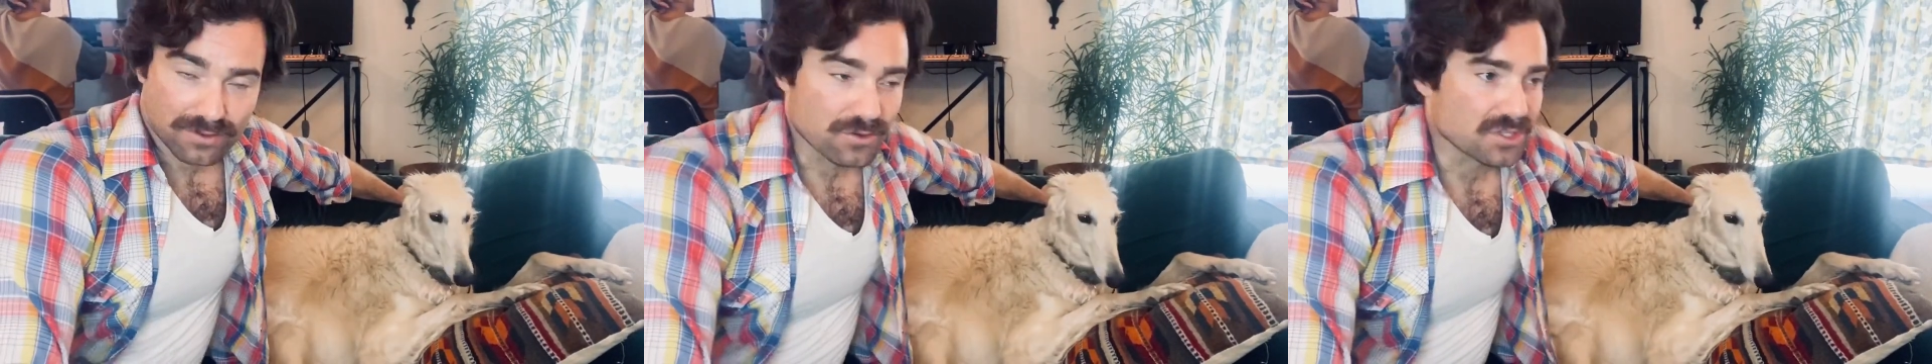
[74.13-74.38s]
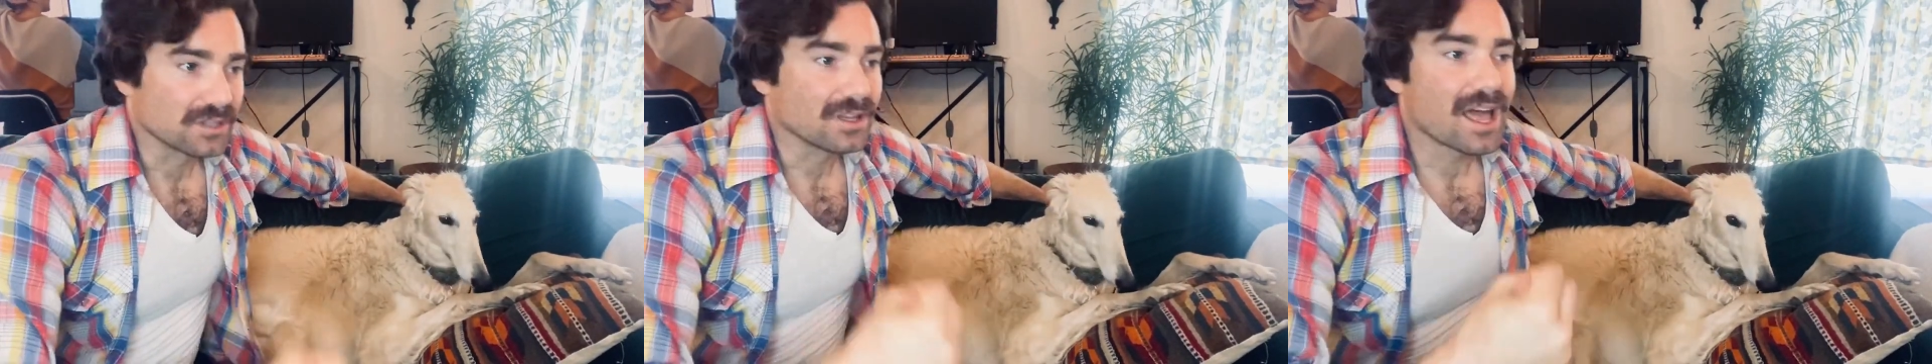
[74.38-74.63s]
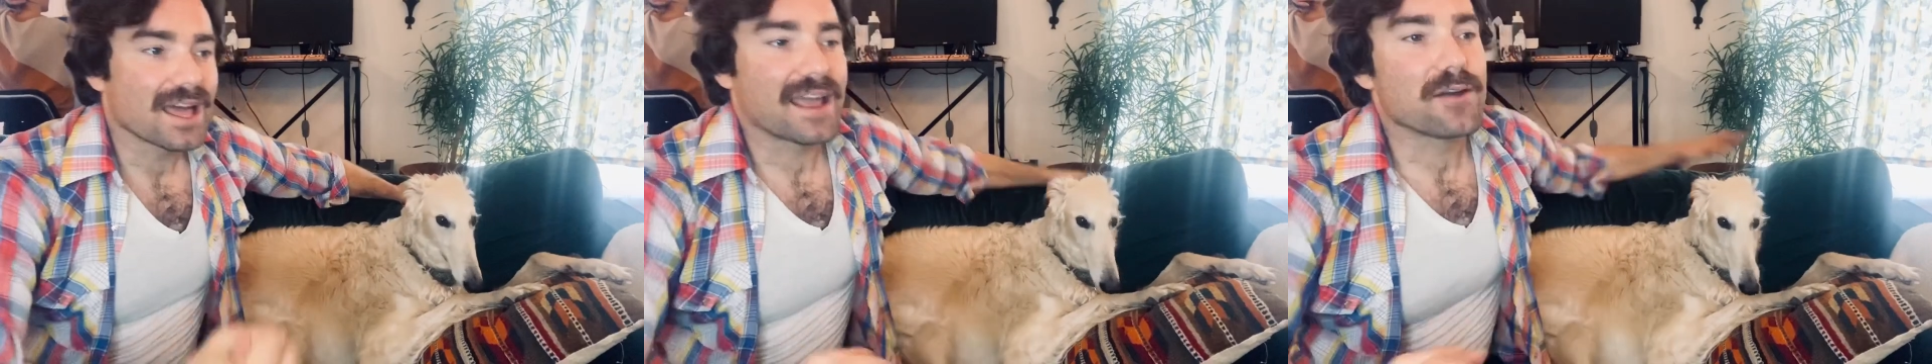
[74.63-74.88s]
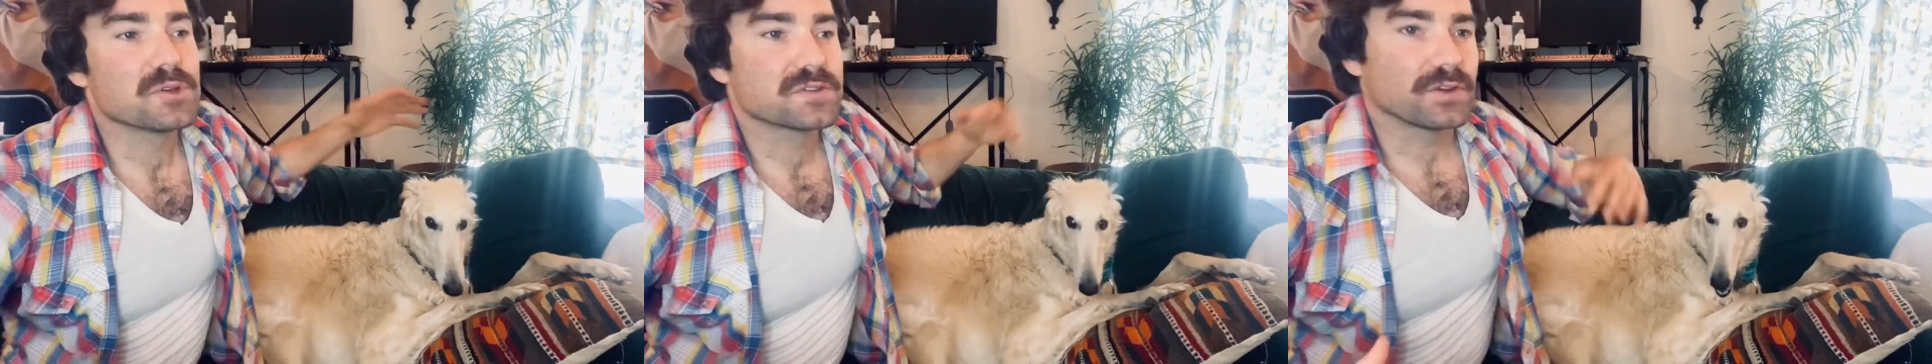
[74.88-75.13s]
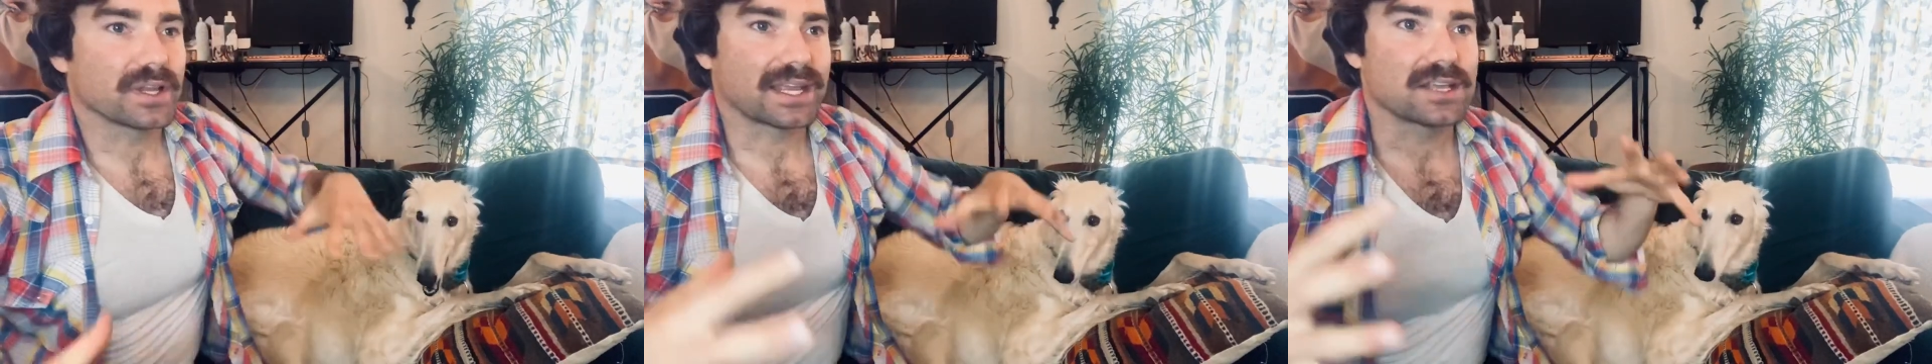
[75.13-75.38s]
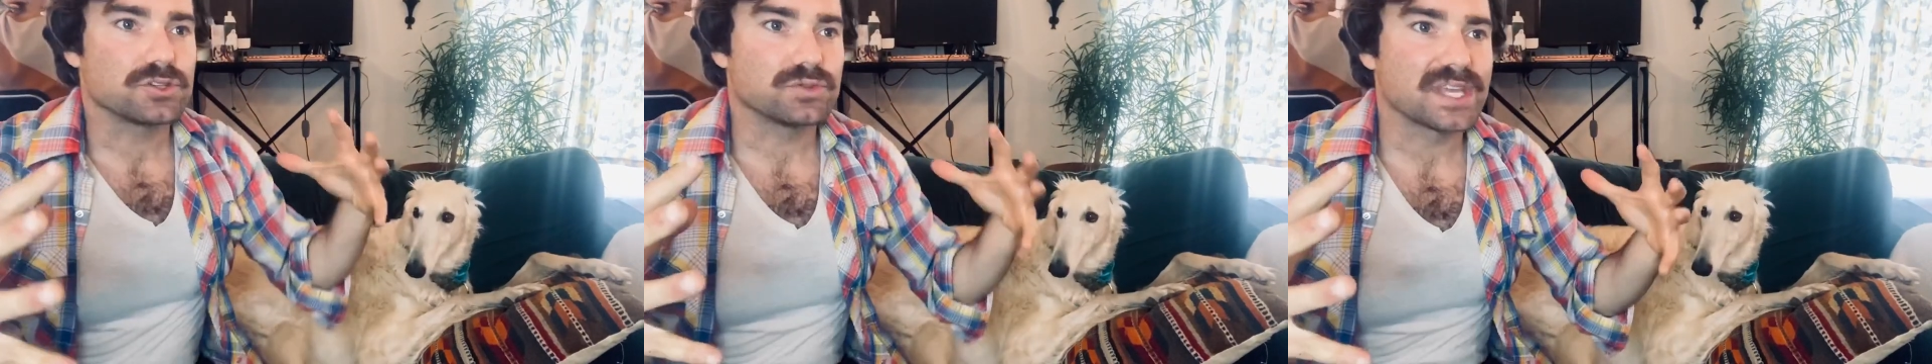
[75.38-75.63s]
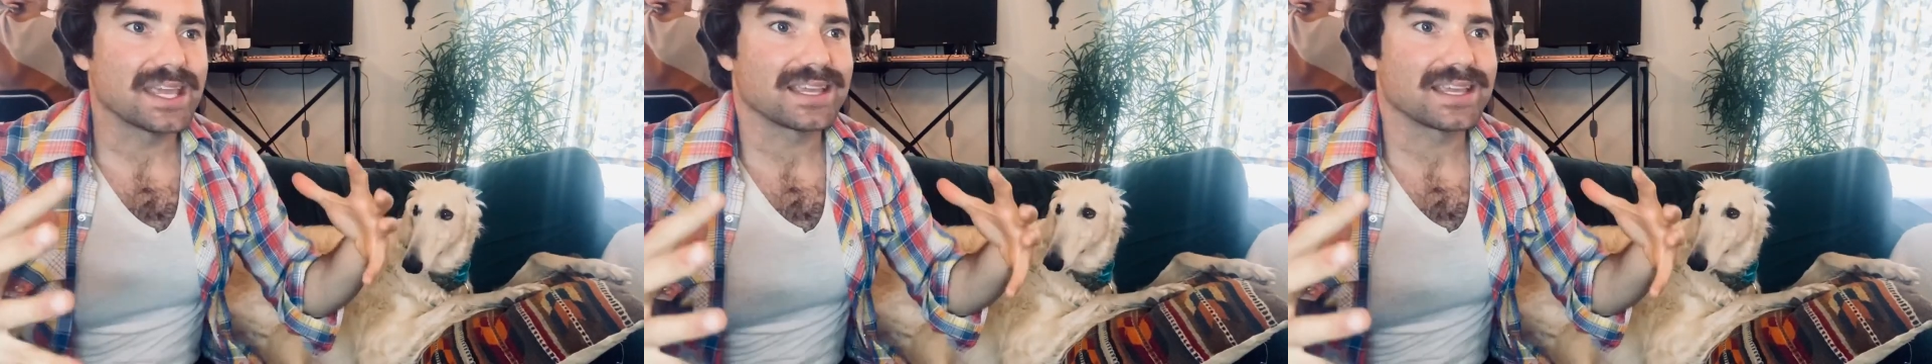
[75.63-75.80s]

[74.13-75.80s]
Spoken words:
There's a lot. I almost feel like as you take